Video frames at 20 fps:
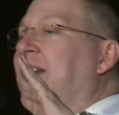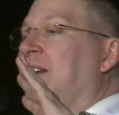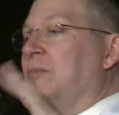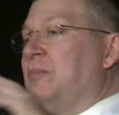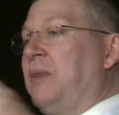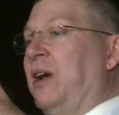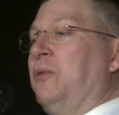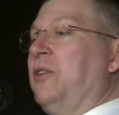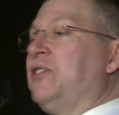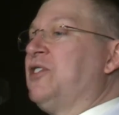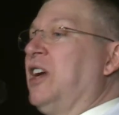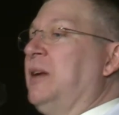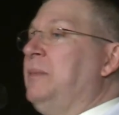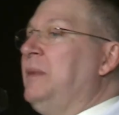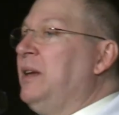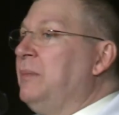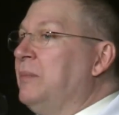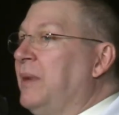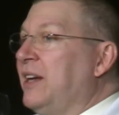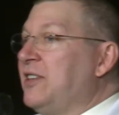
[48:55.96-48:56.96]
by which I
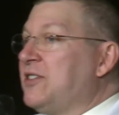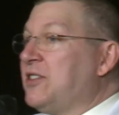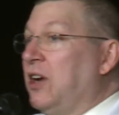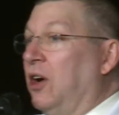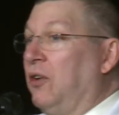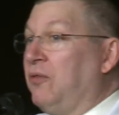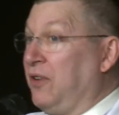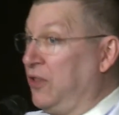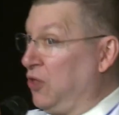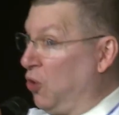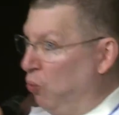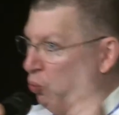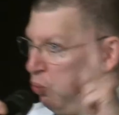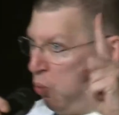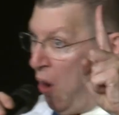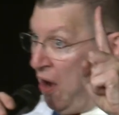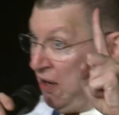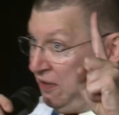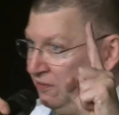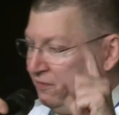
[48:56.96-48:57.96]
mean myself and the
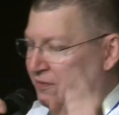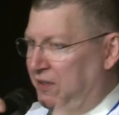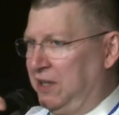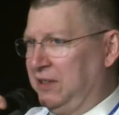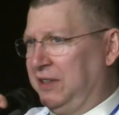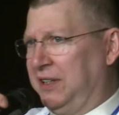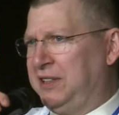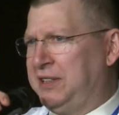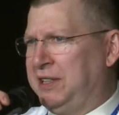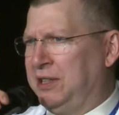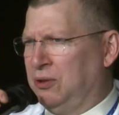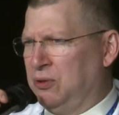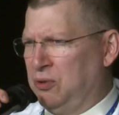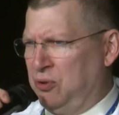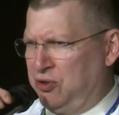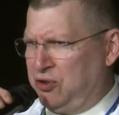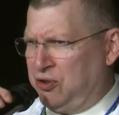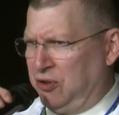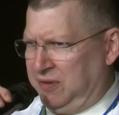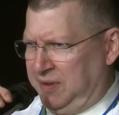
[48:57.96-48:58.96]
one volunteer who
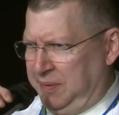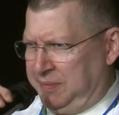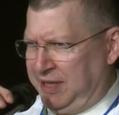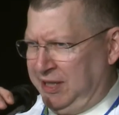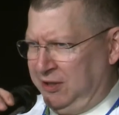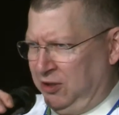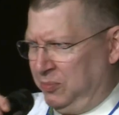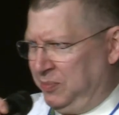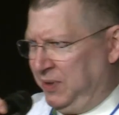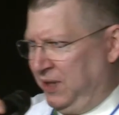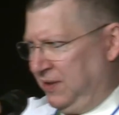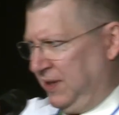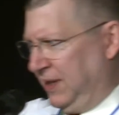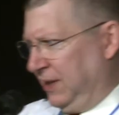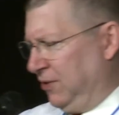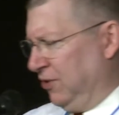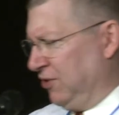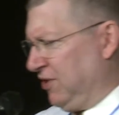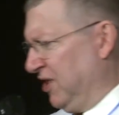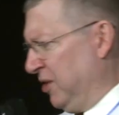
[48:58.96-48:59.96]
showed up to help me,
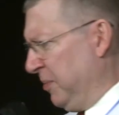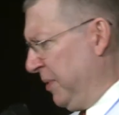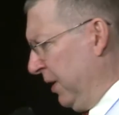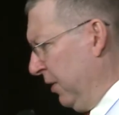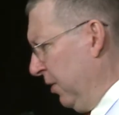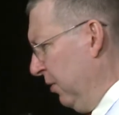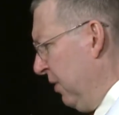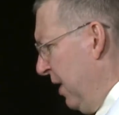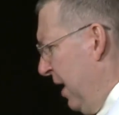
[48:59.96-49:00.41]
thank you, Chitabango,